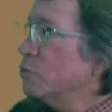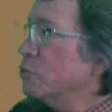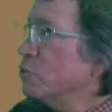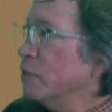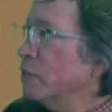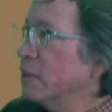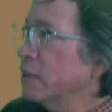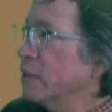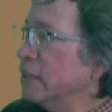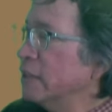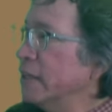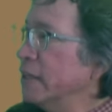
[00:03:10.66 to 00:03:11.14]

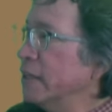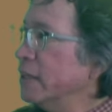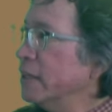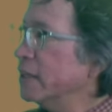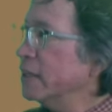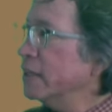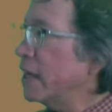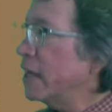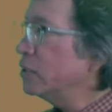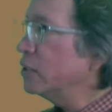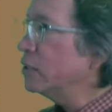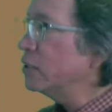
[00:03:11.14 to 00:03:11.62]
within Lynn
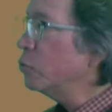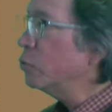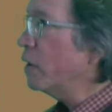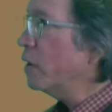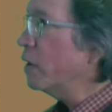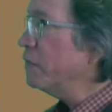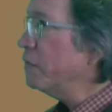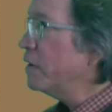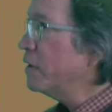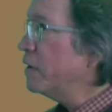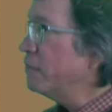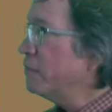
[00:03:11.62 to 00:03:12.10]
Canal,
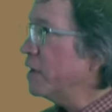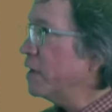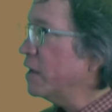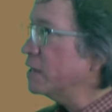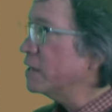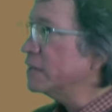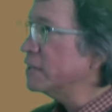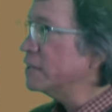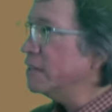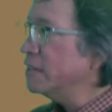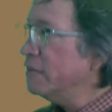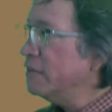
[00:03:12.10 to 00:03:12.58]
25
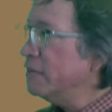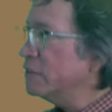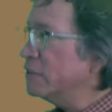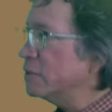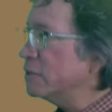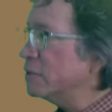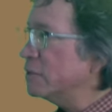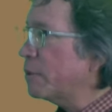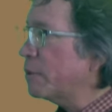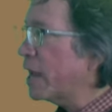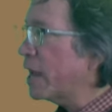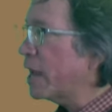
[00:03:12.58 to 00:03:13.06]
knots
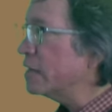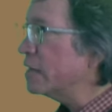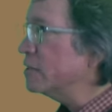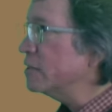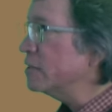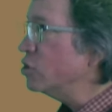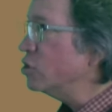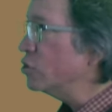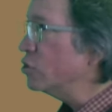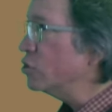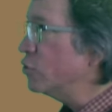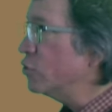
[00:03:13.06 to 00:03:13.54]
Stephens
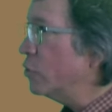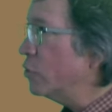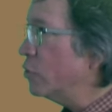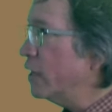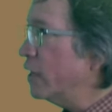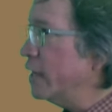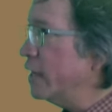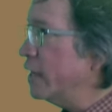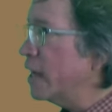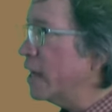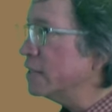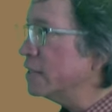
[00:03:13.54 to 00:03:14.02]
Passage,
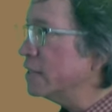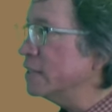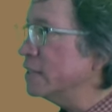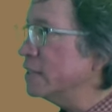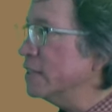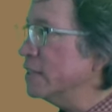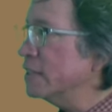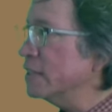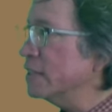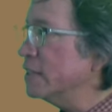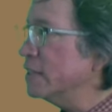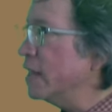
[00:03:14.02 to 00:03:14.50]
30 knots
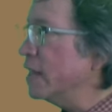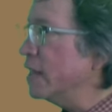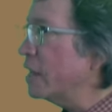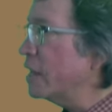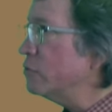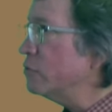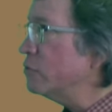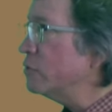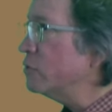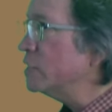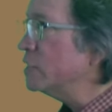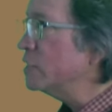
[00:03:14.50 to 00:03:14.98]
Dixon
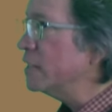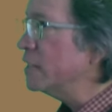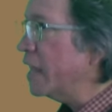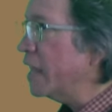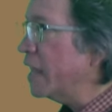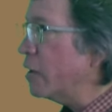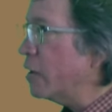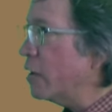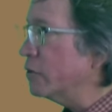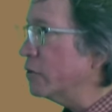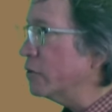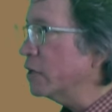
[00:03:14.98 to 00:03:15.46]
Entrance, and
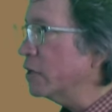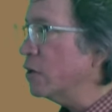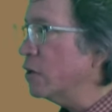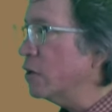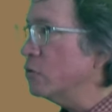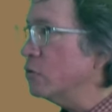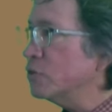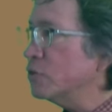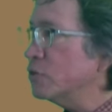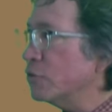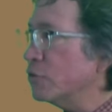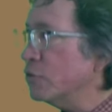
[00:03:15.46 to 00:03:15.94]
the outer
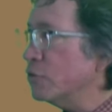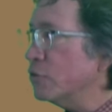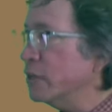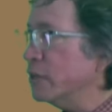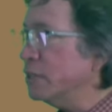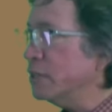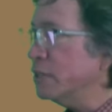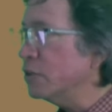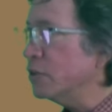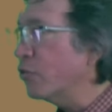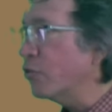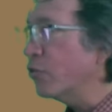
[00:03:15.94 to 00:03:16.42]
coast
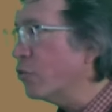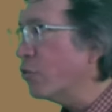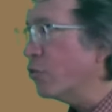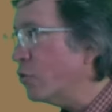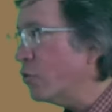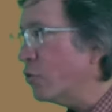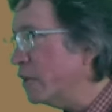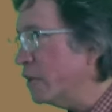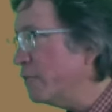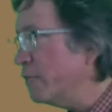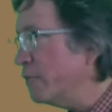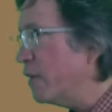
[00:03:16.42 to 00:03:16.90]
30 to
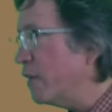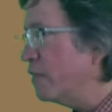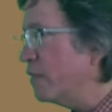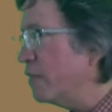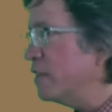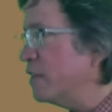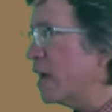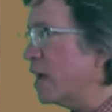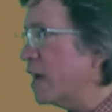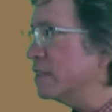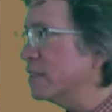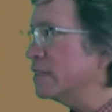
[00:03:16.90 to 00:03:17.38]
35
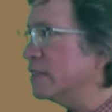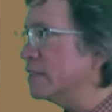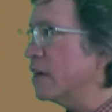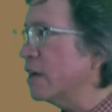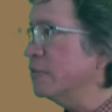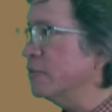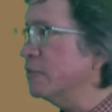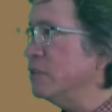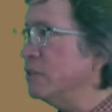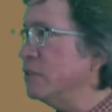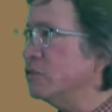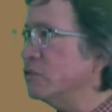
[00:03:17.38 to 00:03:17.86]
knots
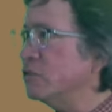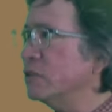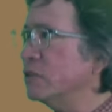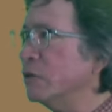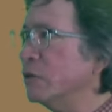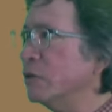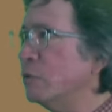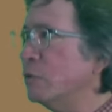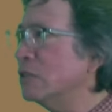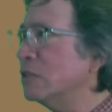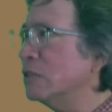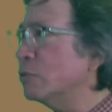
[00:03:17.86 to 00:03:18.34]
southeasterly
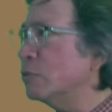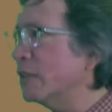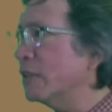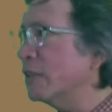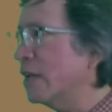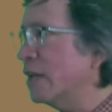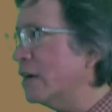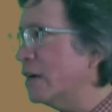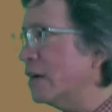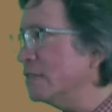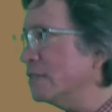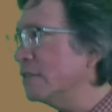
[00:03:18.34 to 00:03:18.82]
winds
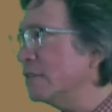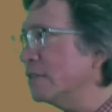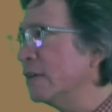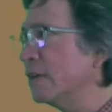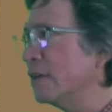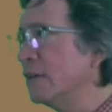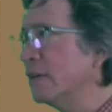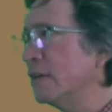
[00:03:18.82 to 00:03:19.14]
with gusts